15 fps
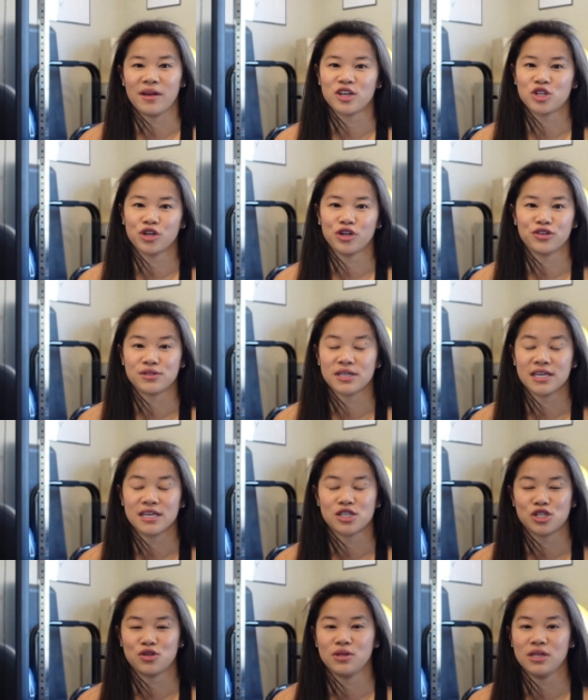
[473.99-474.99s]
make sure you're using
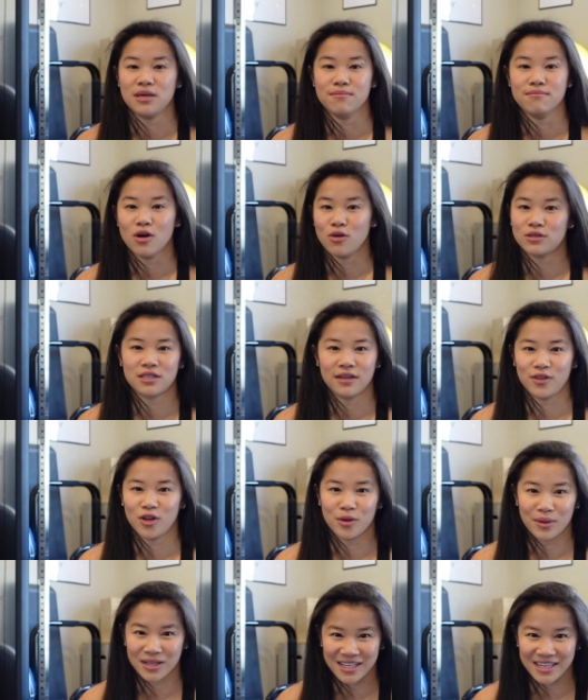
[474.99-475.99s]
it to the most of
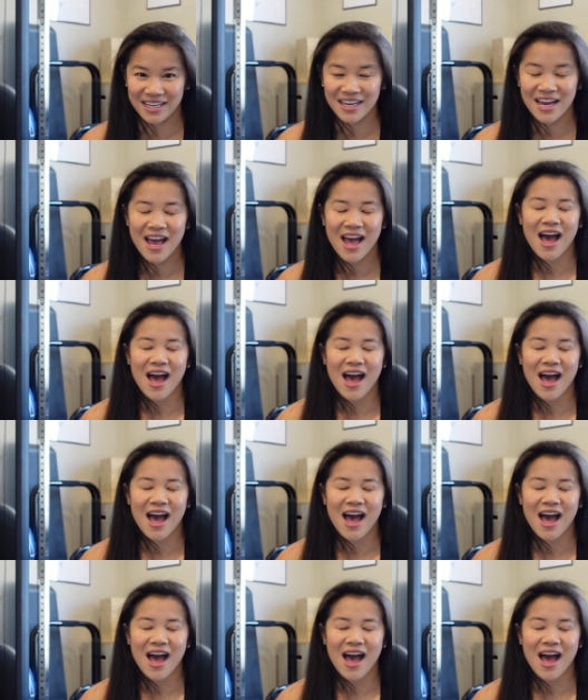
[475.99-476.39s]
your ability.